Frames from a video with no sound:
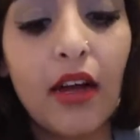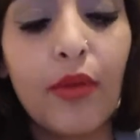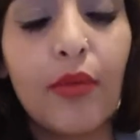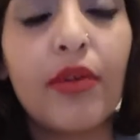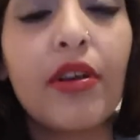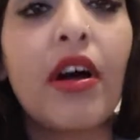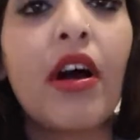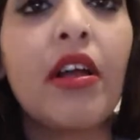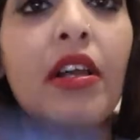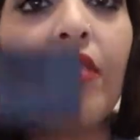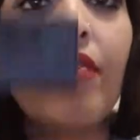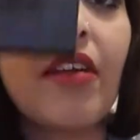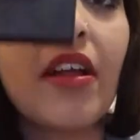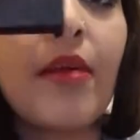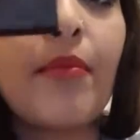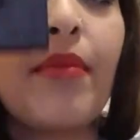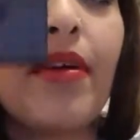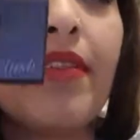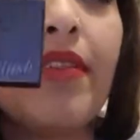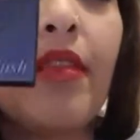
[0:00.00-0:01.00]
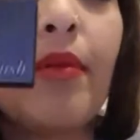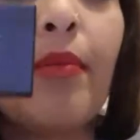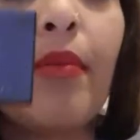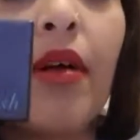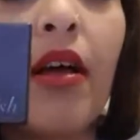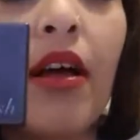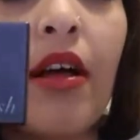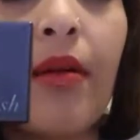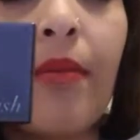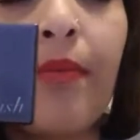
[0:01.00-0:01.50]
I would highly recommend the
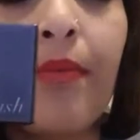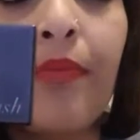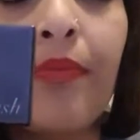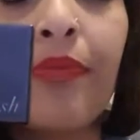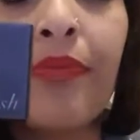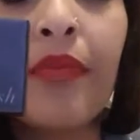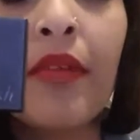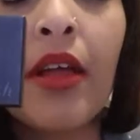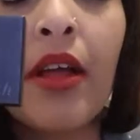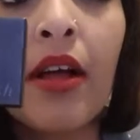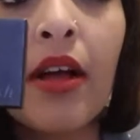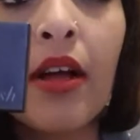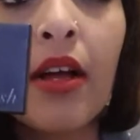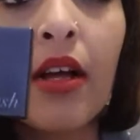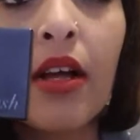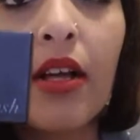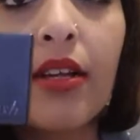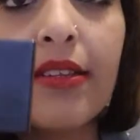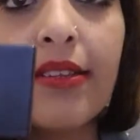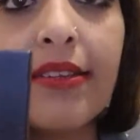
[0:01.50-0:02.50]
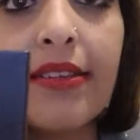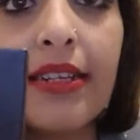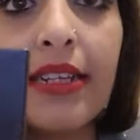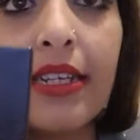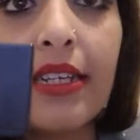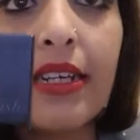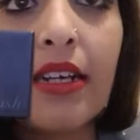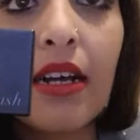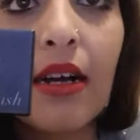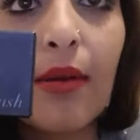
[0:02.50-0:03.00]

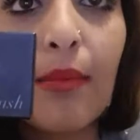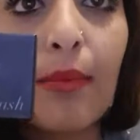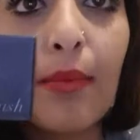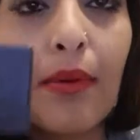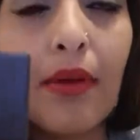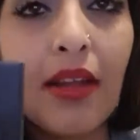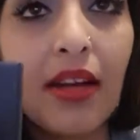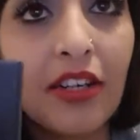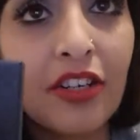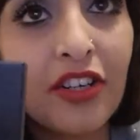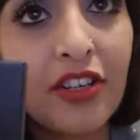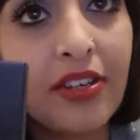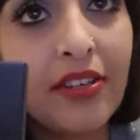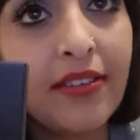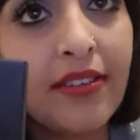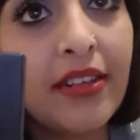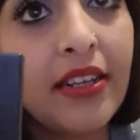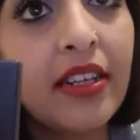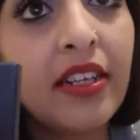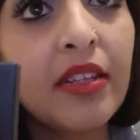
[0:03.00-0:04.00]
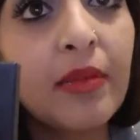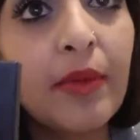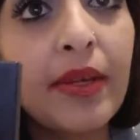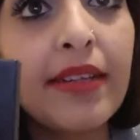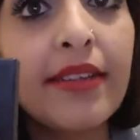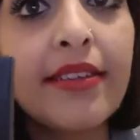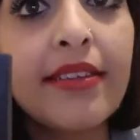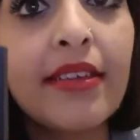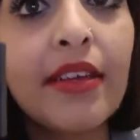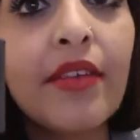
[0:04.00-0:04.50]
Sleek blushes.
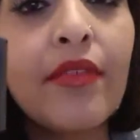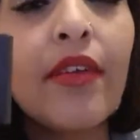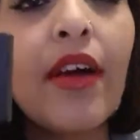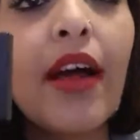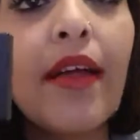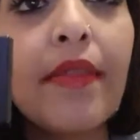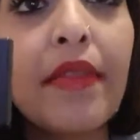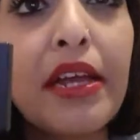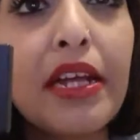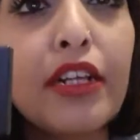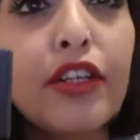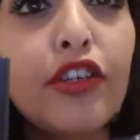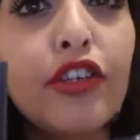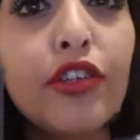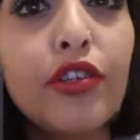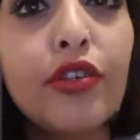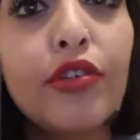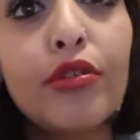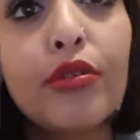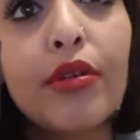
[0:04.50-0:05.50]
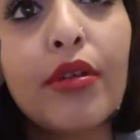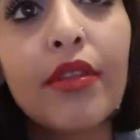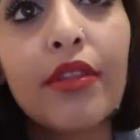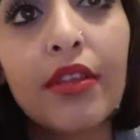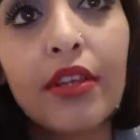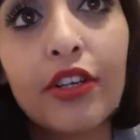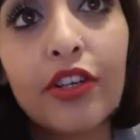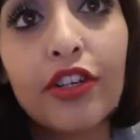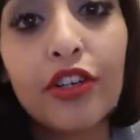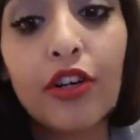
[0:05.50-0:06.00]
Inexpensive, and they do
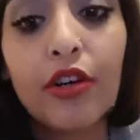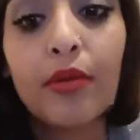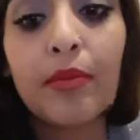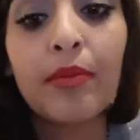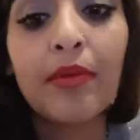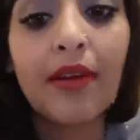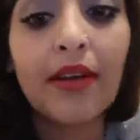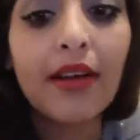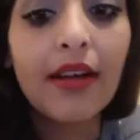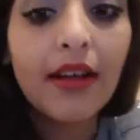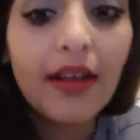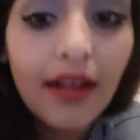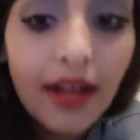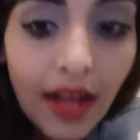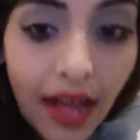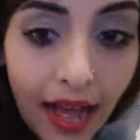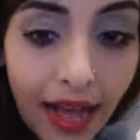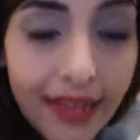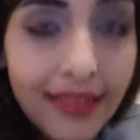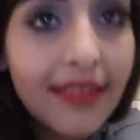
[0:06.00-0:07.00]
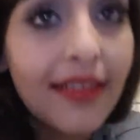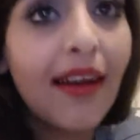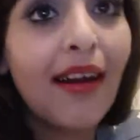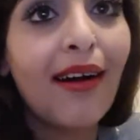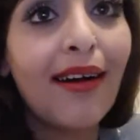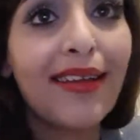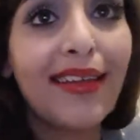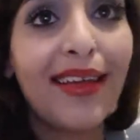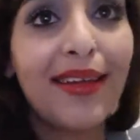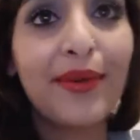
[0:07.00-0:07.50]
the job as a
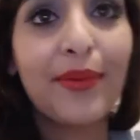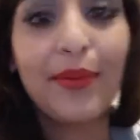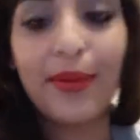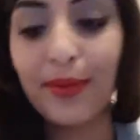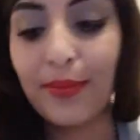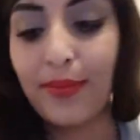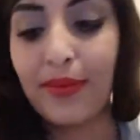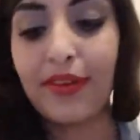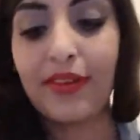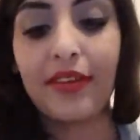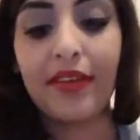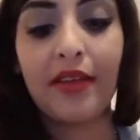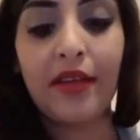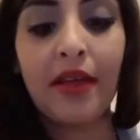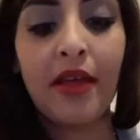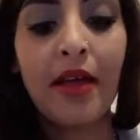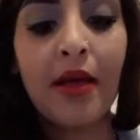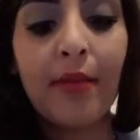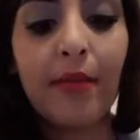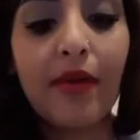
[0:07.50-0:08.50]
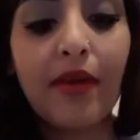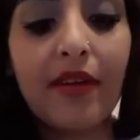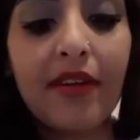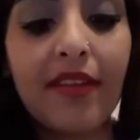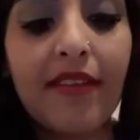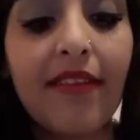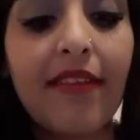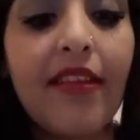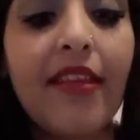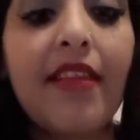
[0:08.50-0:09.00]
high-end one would do, but
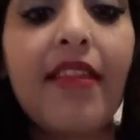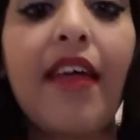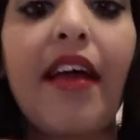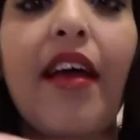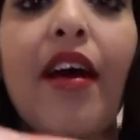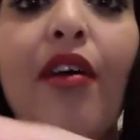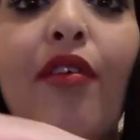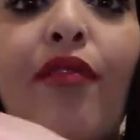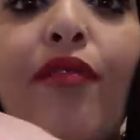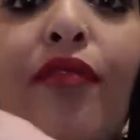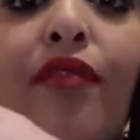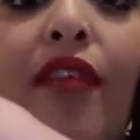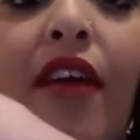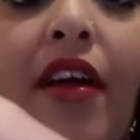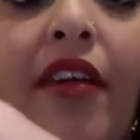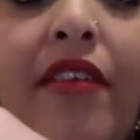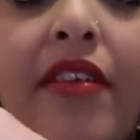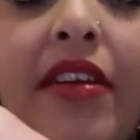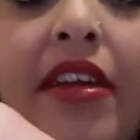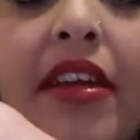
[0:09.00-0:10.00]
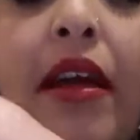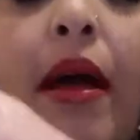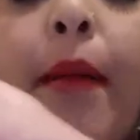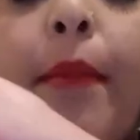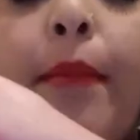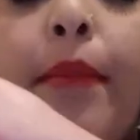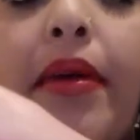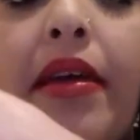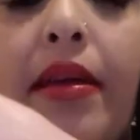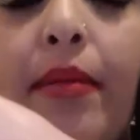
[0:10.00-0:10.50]
honestly they are very
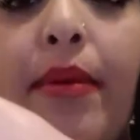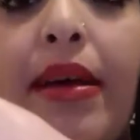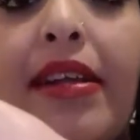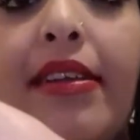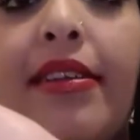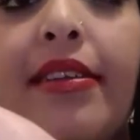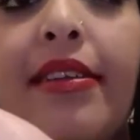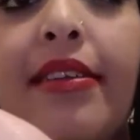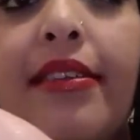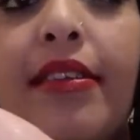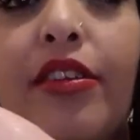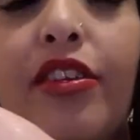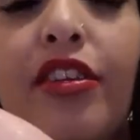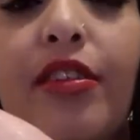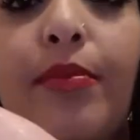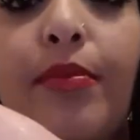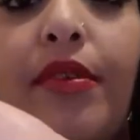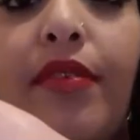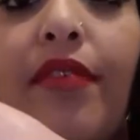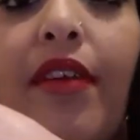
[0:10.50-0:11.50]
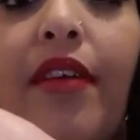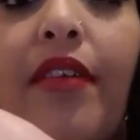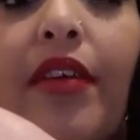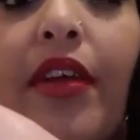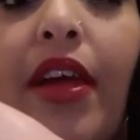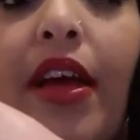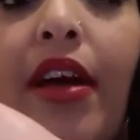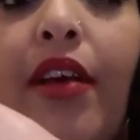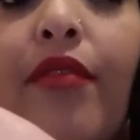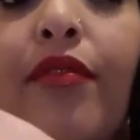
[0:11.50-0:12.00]
pigmented, so just be very
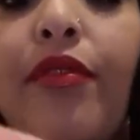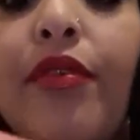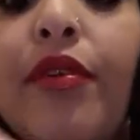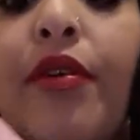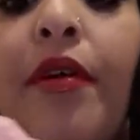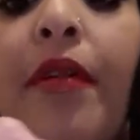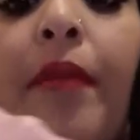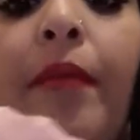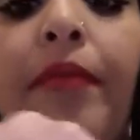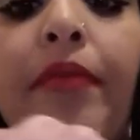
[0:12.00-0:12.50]
careful.